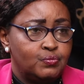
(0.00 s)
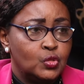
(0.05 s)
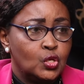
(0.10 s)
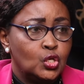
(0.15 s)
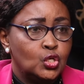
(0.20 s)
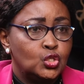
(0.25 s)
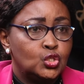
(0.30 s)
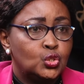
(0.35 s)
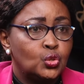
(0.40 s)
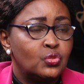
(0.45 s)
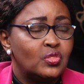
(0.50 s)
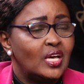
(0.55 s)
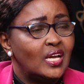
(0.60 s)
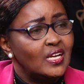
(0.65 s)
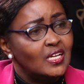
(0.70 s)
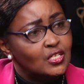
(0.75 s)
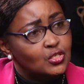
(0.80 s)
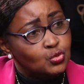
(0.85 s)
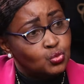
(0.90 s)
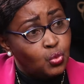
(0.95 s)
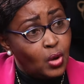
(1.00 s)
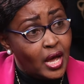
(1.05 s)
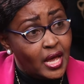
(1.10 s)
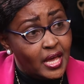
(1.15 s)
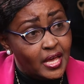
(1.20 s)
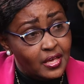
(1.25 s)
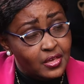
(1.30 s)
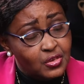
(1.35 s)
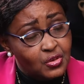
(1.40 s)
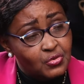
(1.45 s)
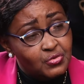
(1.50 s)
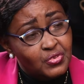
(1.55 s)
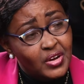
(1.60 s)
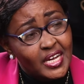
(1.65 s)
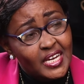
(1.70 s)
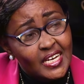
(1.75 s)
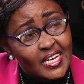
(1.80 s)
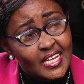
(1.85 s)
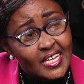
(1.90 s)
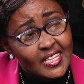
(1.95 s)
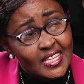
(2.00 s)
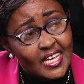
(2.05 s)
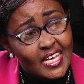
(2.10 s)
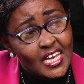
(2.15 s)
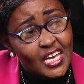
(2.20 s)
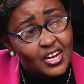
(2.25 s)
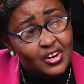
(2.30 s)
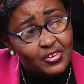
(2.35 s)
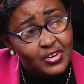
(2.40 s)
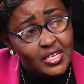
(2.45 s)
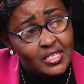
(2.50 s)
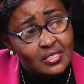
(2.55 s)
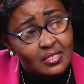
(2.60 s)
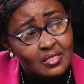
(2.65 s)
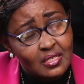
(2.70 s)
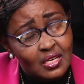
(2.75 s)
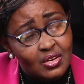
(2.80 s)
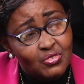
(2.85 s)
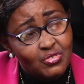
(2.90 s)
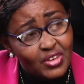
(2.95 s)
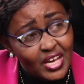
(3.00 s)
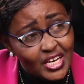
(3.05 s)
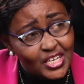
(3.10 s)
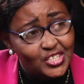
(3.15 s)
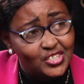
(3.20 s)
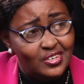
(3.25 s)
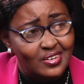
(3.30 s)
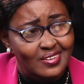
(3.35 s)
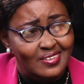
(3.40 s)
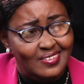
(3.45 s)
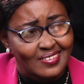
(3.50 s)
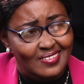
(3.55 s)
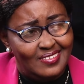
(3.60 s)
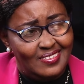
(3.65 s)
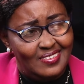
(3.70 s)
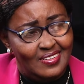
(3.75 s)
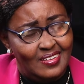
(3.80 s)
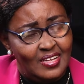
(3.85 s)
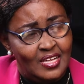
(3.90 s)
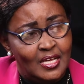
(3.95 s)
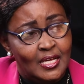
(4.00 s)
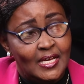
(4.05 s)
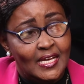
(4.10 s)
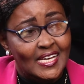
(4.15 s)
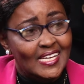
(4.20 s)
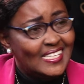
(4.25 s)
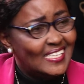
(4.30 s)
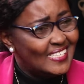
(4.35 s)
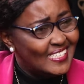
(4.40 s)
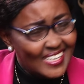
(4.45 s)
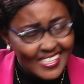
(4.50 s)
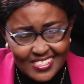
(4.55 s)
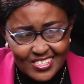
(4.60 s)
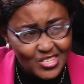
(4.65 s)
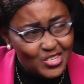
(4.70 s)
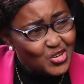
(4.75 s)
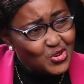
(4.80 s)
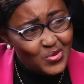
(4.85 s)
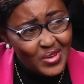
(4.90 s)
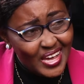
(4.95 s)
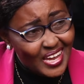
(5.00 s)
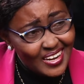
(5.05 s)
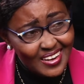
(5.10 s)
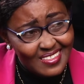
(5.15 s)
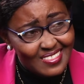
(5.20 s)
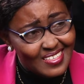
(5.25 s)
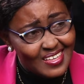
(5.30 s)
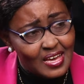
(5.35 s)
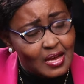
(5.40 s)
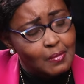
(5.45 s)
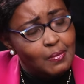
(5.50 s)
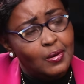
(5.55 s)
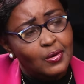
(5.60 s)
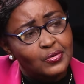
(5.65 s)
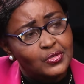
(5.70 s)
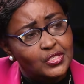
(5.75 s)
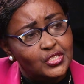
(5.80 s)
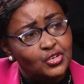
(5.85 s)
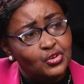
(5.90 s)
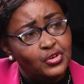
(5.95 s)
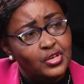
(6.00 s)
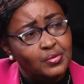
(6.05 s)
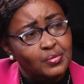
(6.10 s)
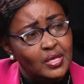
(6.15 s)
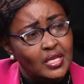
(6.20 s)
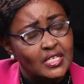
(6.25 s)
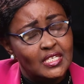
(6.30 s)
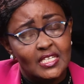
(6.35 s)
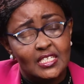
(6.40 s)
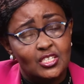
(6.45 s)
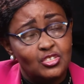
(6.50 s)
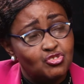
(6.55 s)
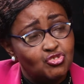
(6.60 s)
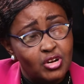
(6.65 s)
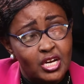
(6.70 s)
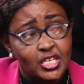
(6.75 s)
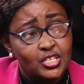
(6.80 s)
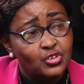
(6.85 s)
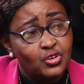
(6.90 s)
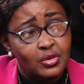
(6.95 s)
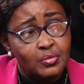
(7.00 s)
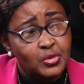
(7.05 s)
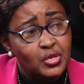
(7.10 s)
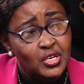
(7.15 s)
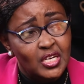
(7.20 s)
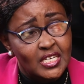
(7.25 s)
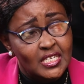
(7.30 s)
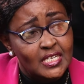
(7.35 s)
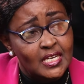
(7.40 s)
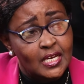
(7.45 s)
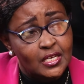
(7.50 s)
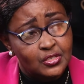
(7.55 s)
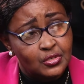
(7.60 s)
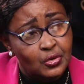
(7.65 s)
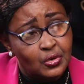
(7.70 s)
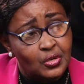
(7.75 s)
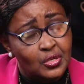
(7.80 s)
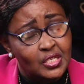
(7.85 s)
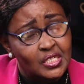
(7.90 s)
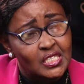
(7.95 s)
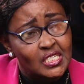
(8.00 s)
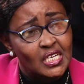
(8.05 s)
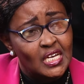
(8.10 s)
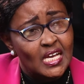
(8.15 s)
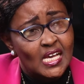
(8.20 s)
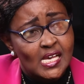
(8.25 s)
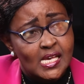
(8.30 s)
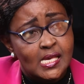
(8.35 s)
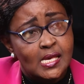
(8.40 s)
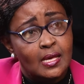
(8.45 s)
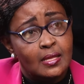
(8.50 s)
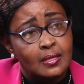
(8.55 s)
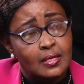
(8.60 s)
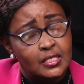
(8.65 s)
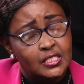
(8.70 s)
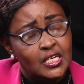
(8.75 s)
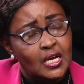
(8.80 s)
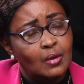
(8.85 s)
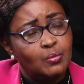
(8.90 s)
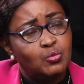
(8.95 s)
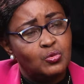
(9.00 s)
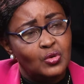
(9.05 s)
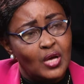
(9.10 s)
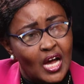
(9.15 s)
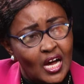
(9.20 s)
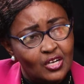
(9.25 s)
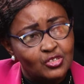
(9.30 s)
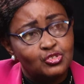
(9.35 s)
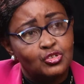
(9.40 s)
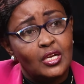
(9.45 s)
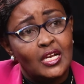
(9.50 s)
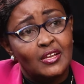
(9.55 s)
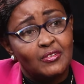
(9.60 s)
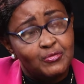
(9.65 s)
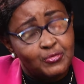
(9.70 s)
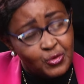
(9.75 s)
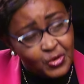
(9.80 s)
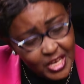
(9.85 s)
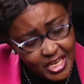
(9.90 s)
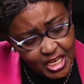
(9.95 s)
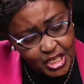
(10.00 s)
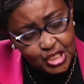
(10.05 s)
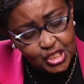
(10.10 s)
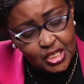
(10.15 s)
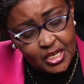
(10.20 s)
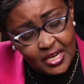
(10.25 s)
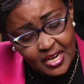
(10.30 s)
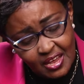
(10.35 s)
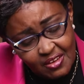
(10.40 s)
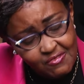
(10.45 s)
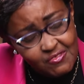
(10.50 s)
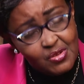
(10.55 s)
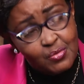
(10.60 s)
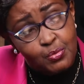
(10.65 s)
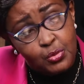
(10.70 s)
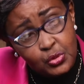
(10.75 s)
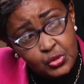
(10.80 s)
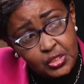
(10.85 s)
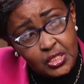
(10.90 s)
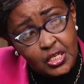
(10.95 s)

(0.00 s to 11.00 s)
So that is why you're finding the increased infection. It doesn't do anything about it doesn't raise your immunity at all. Yeah, the jab actually, for each and every booster